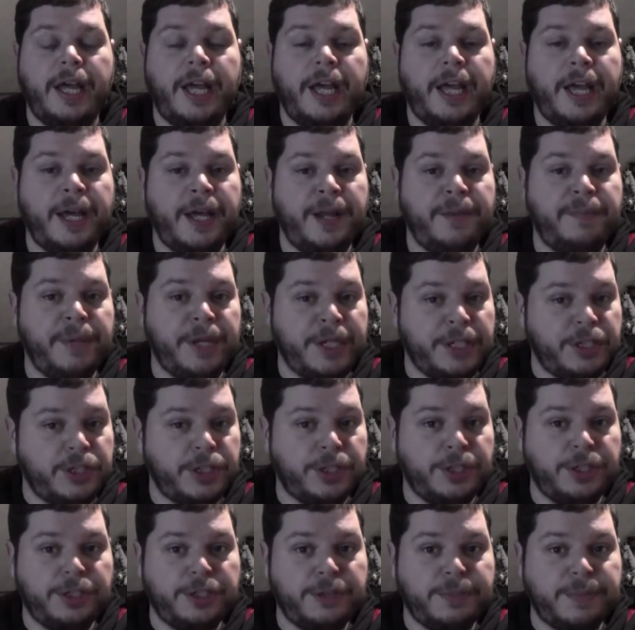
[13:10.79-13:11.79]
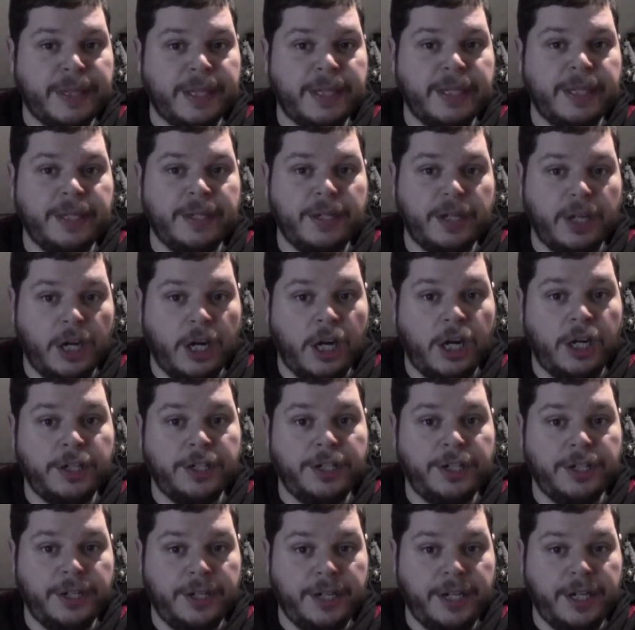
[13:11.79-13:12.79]
and make sure you spell out all
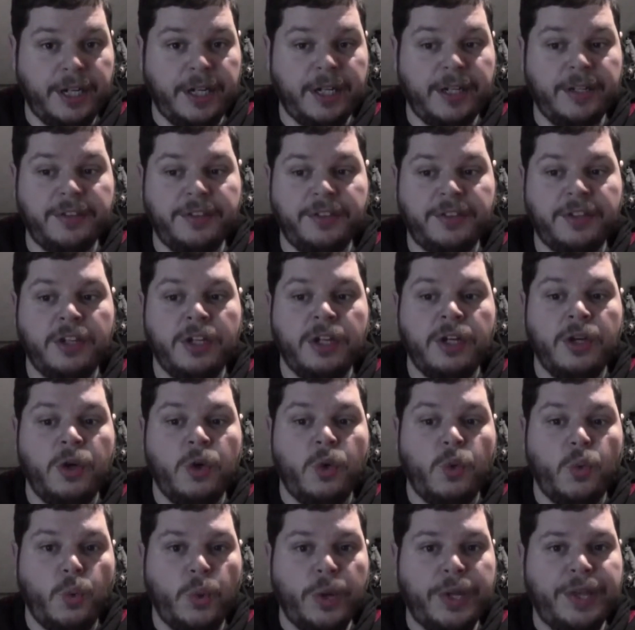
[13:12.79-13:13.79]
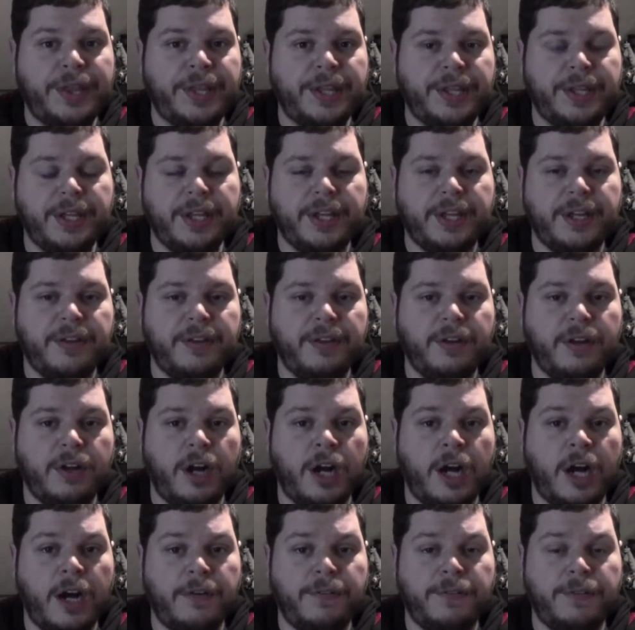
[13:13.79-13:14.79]
your needs within the
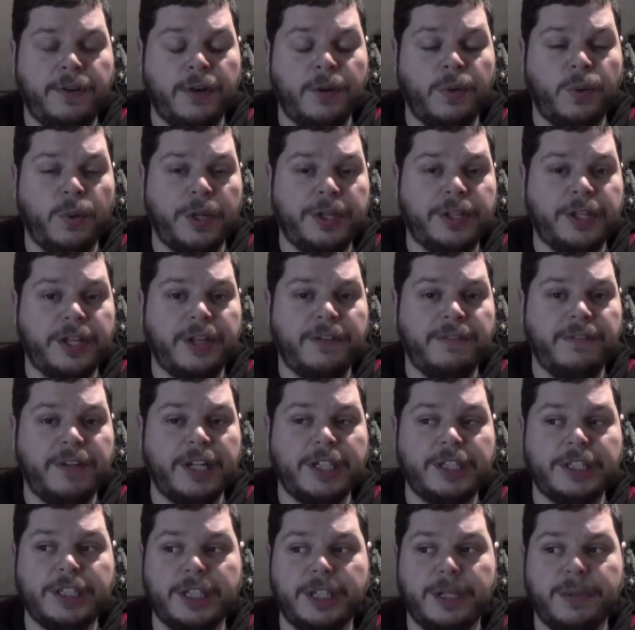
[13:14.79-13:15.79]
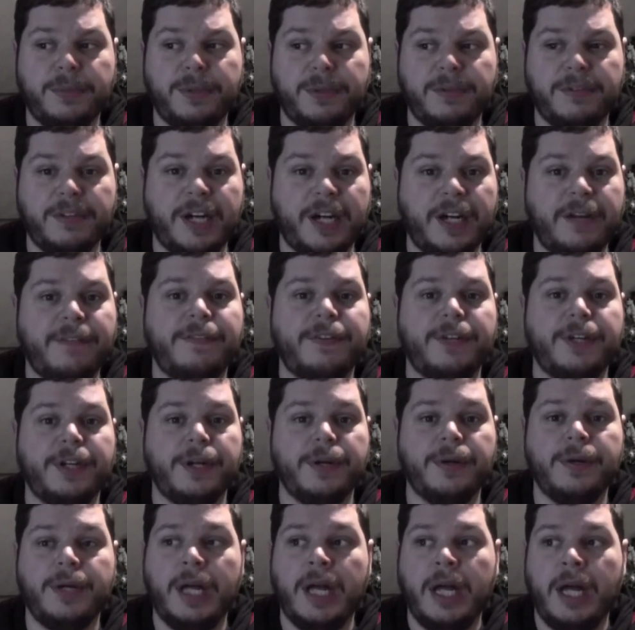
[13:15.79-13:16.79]
for what the convention can provide for
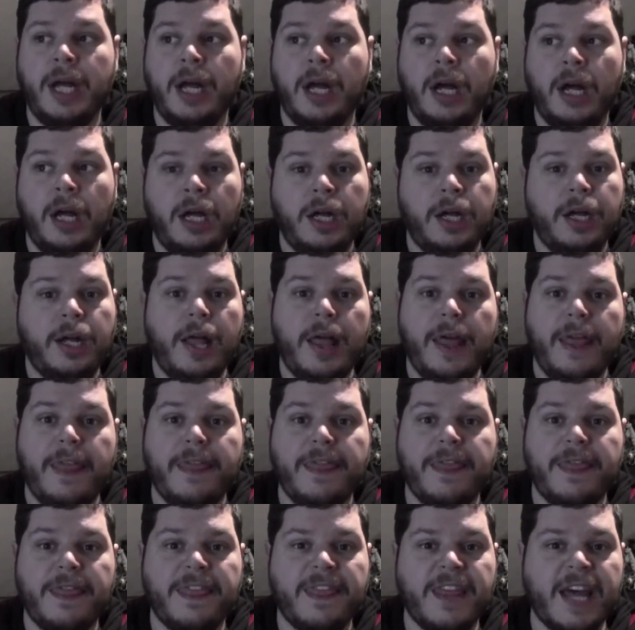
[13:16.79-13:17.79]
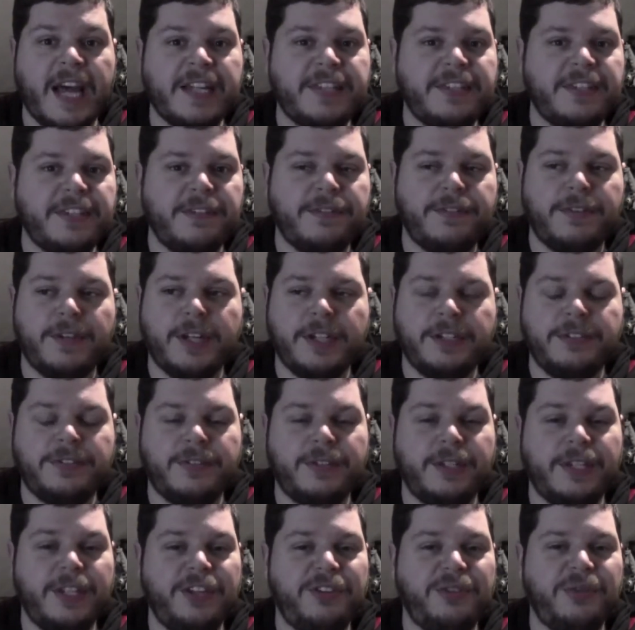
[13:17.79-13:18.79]
you. That's it for us
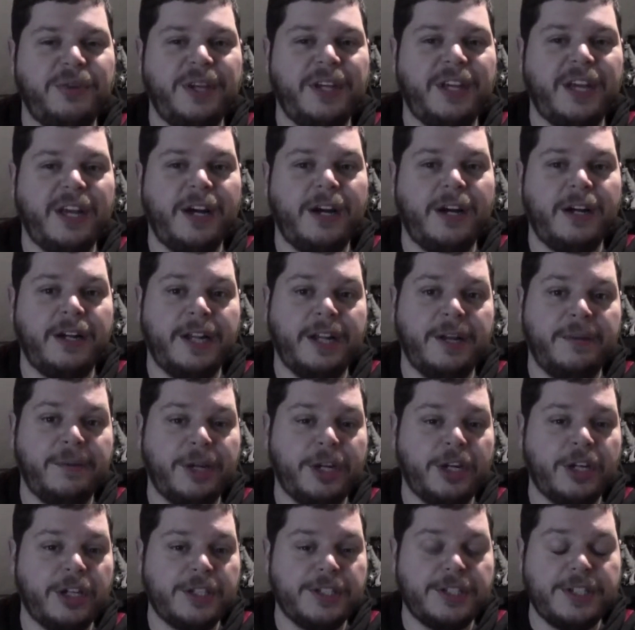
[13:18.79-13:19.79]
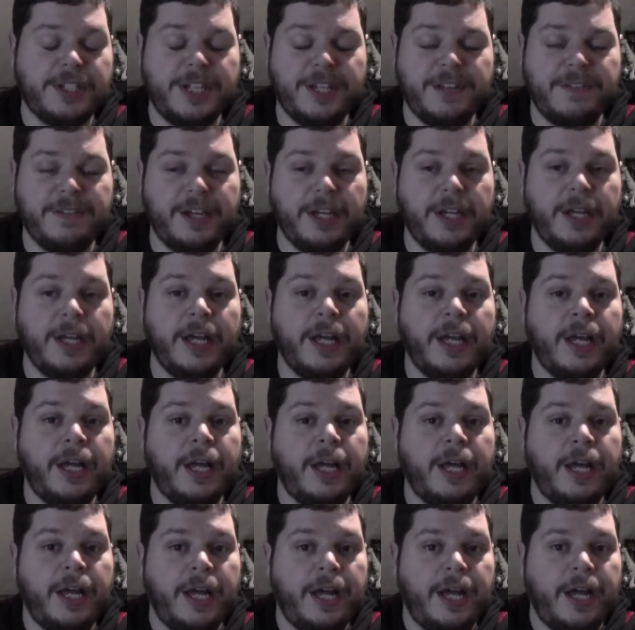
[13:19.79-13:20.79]
for this week on AnimeCons TV.
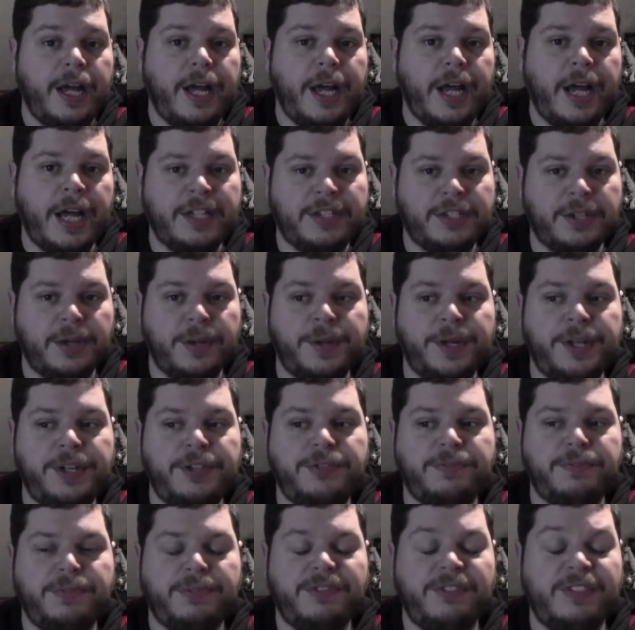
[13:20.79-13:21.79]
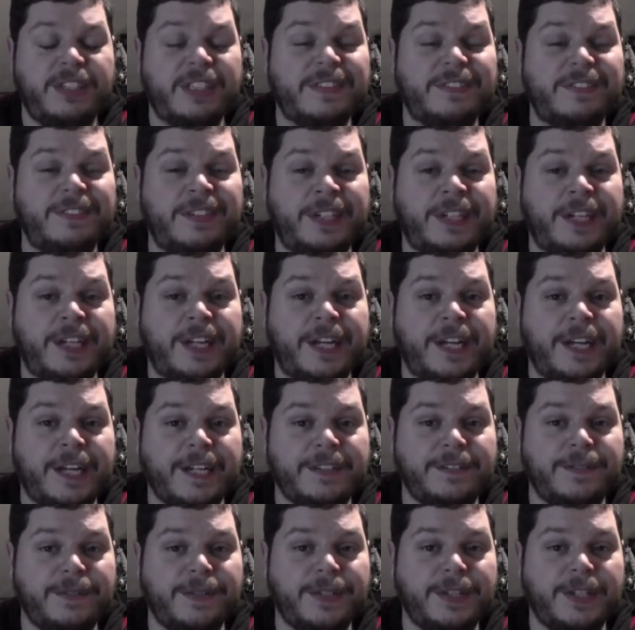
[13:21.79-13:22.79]
As always, feel free to
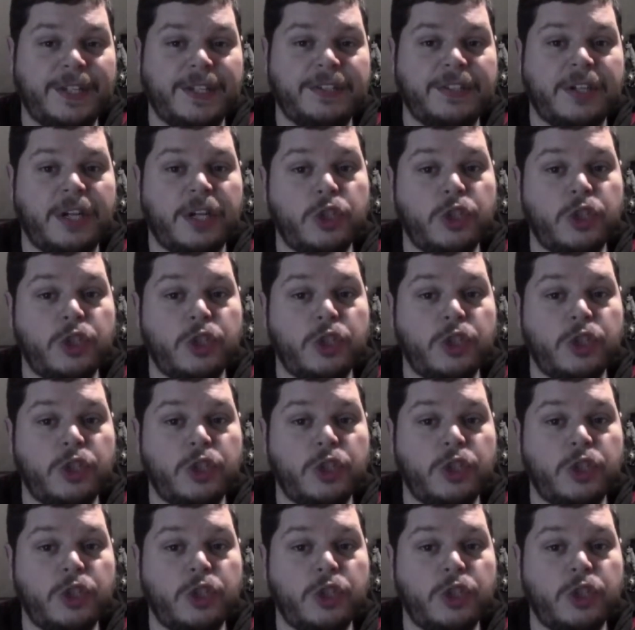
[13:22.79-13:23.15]
connect with us